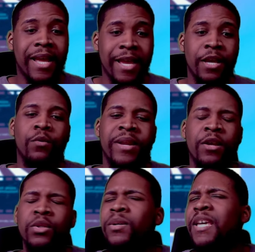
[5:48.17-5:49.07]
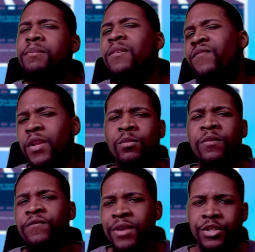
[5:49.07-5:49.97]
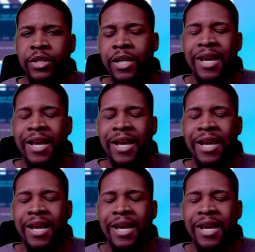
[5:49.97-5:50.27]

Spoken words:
angle now. So it keeps it feeling refreshing.